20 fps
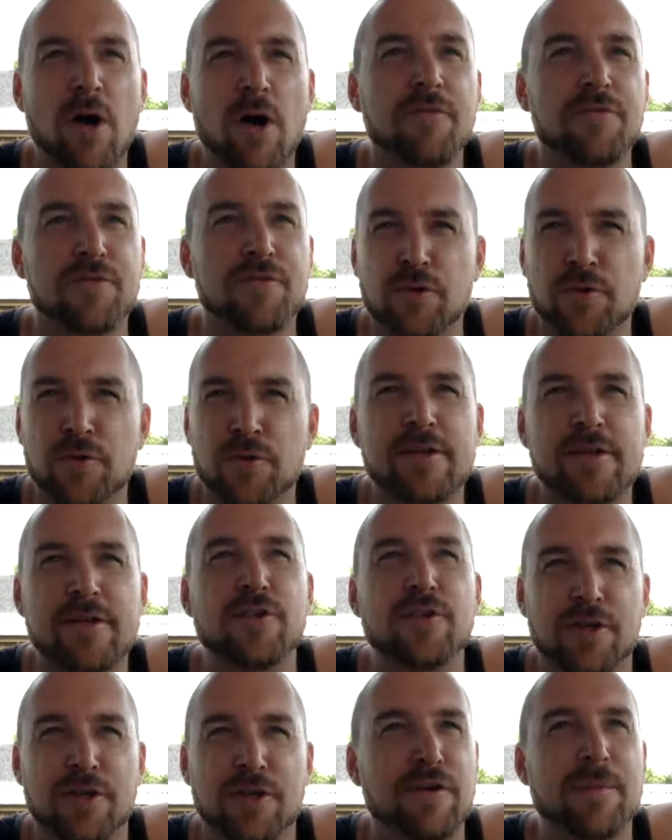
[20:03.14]
well, 2
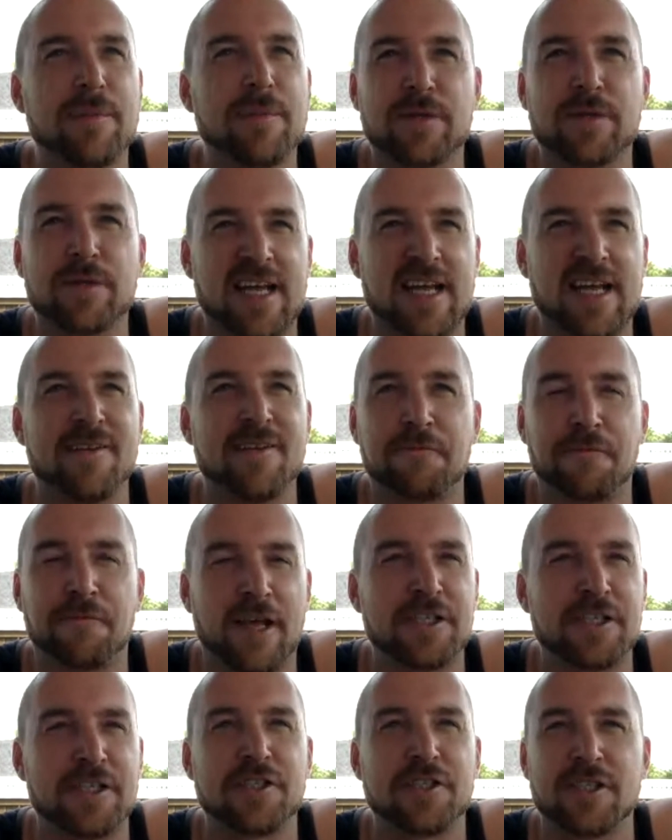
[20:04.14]
to 3%
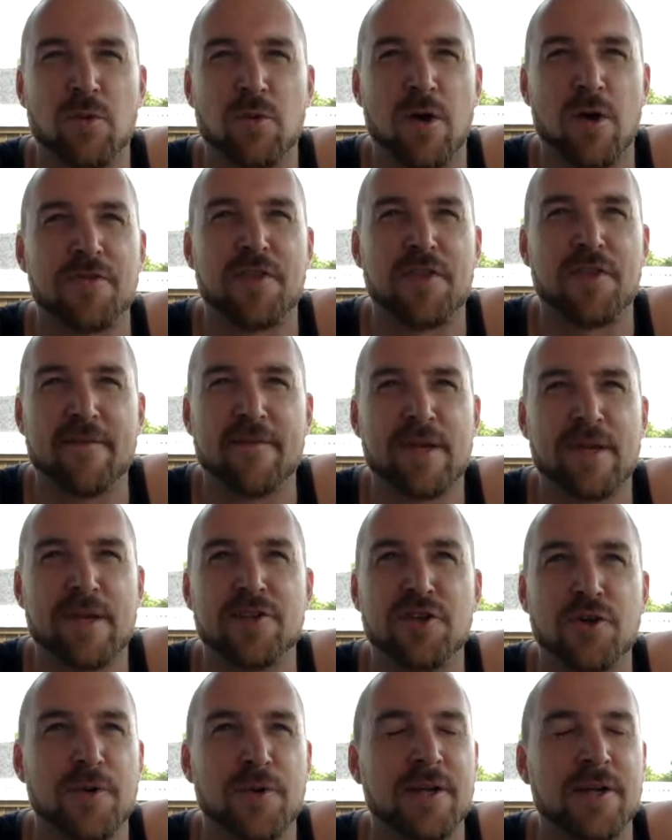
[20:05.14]
inflation is what they've been
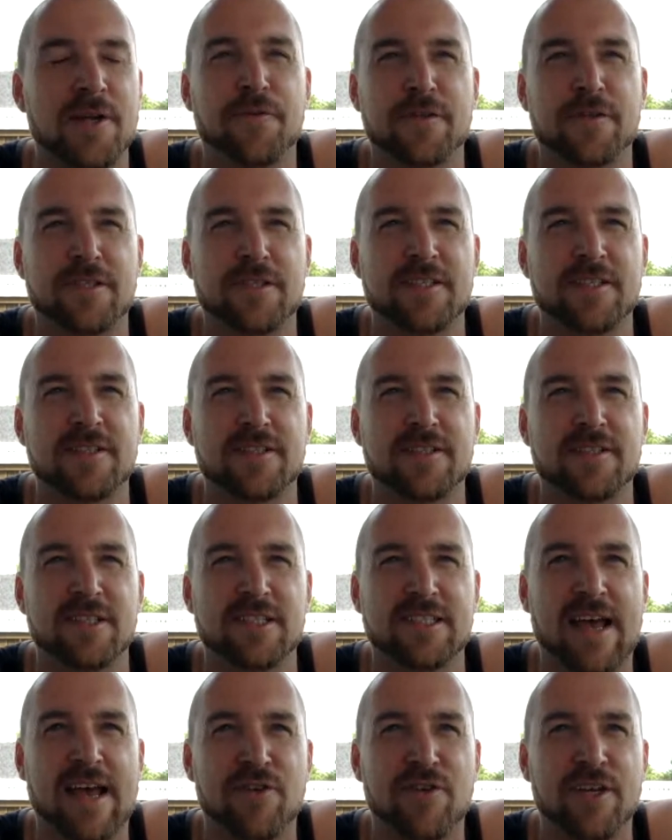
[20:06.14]
doing since the
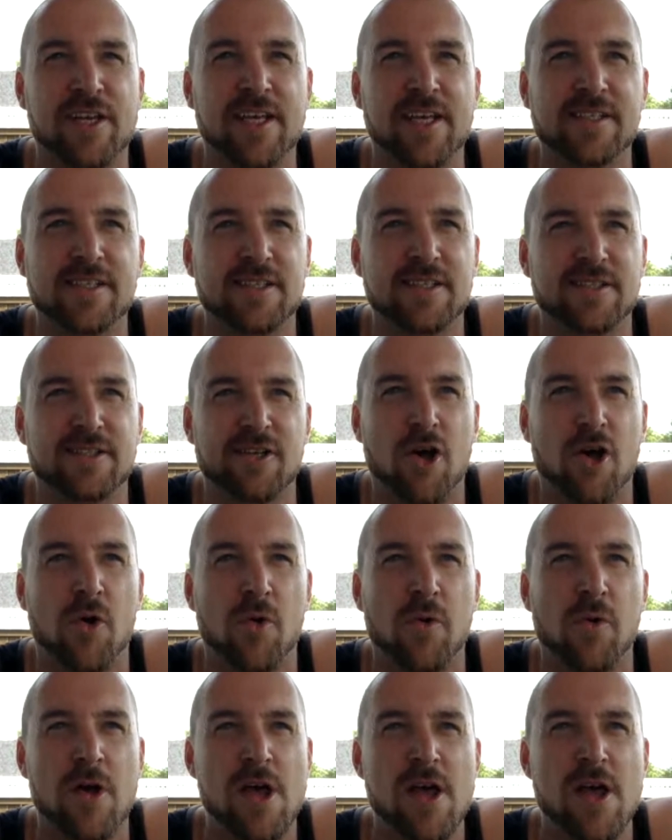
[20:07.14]
70s.
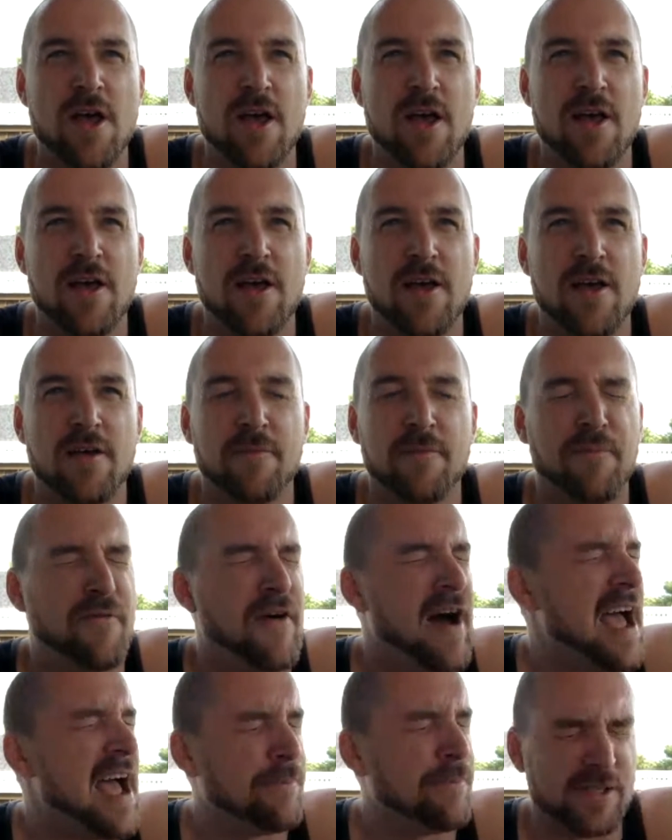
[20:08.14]
So
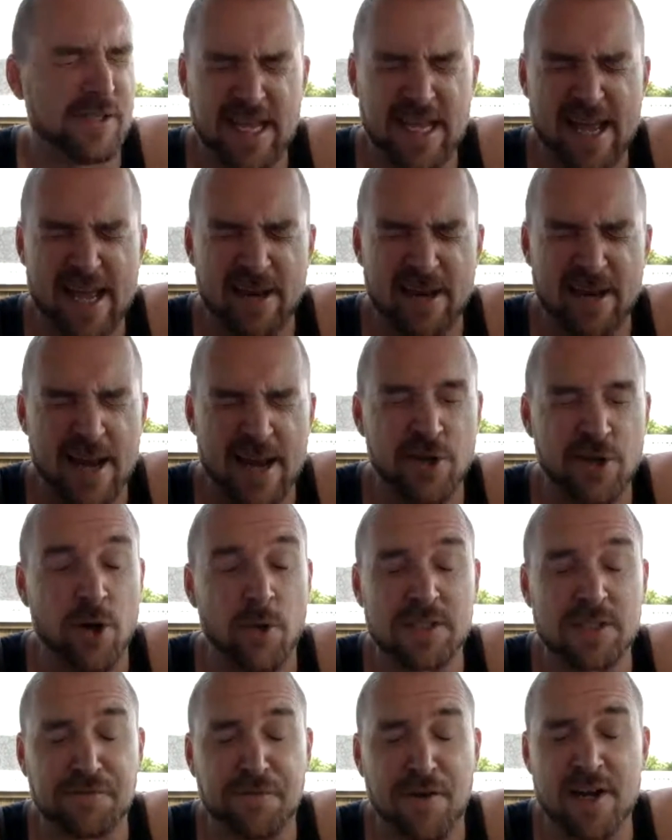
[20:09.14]
5%, and you know
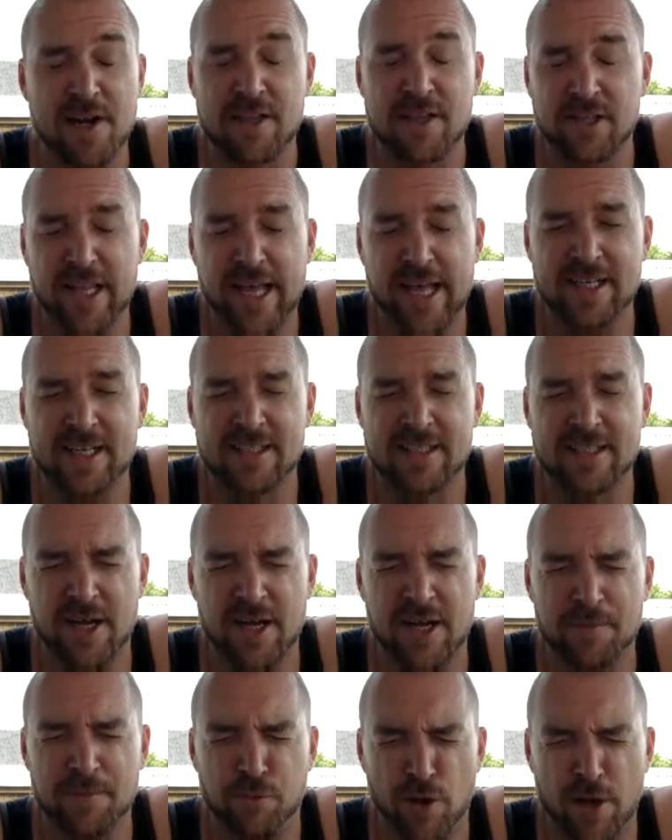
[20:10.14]
what's funny? The latest
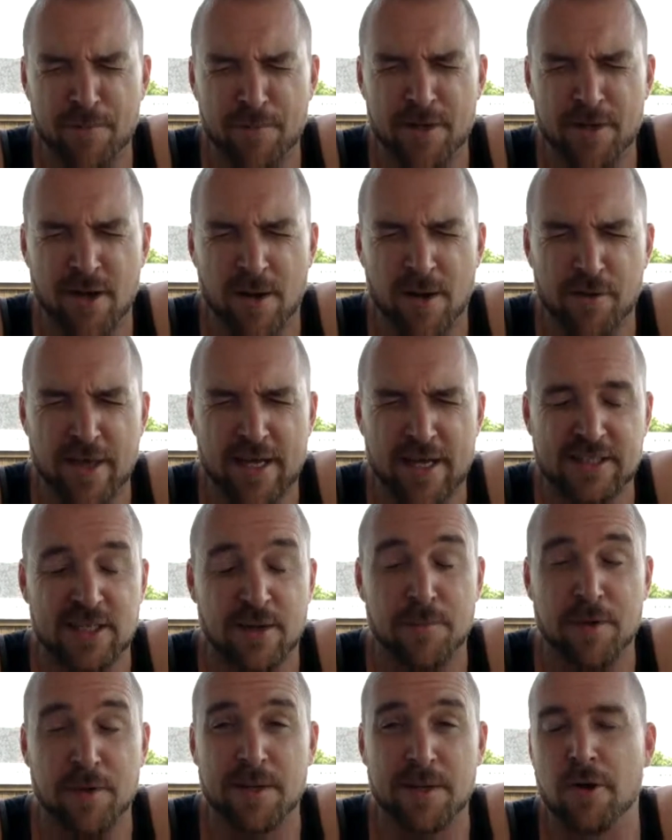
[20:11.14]
unemployment number that
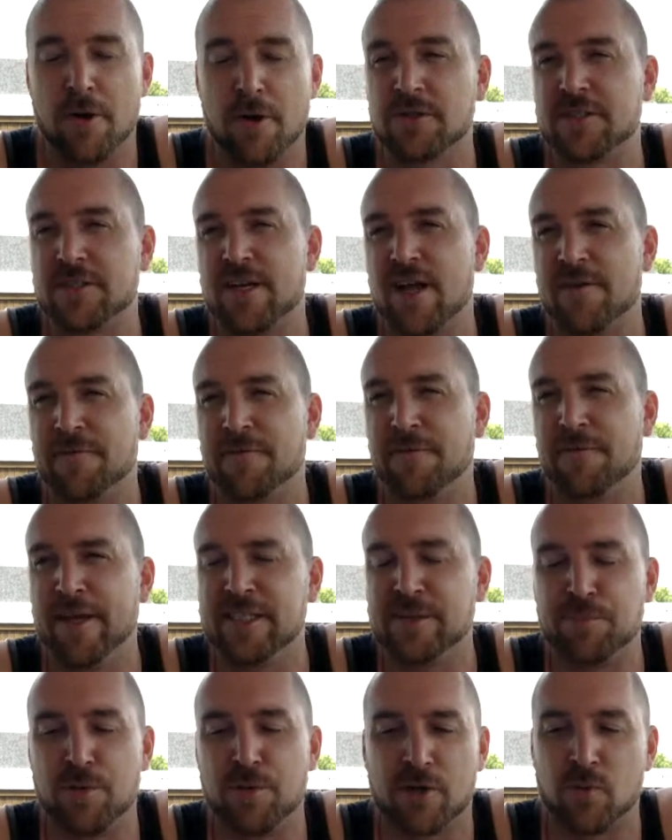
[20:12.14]
somebody posted on
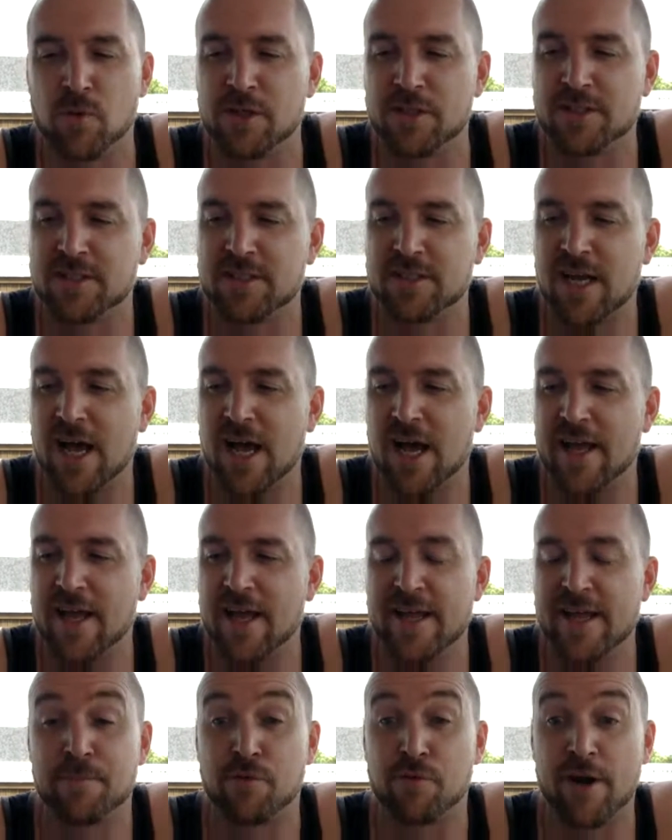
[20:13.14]
Facebook was
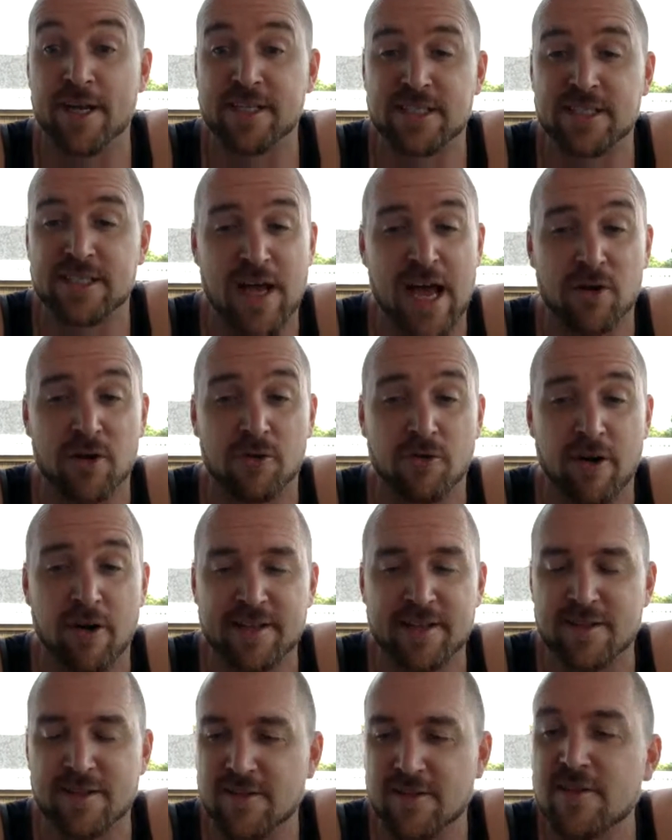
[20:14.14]
in praise of how
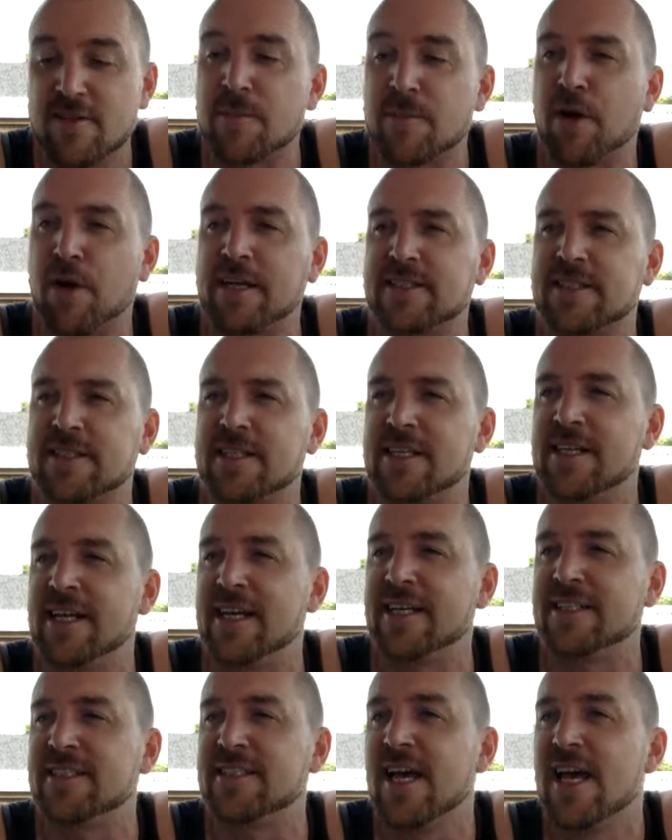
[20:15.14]
great the president
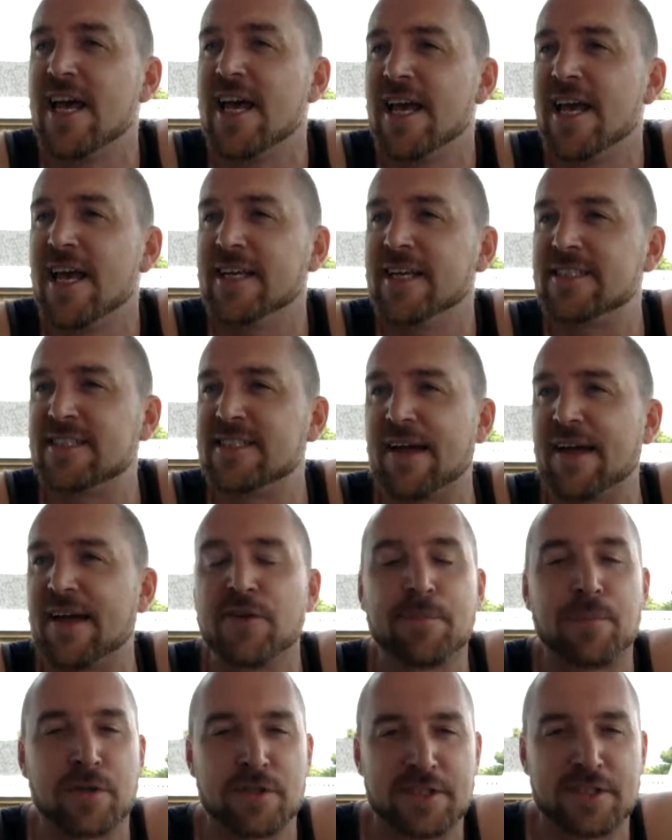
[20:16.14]
is
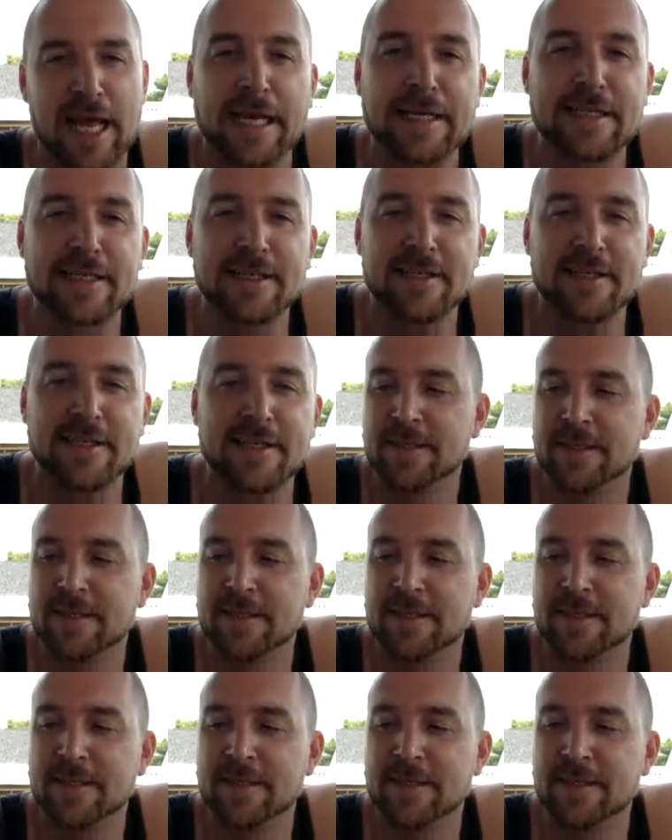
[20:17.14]
7%.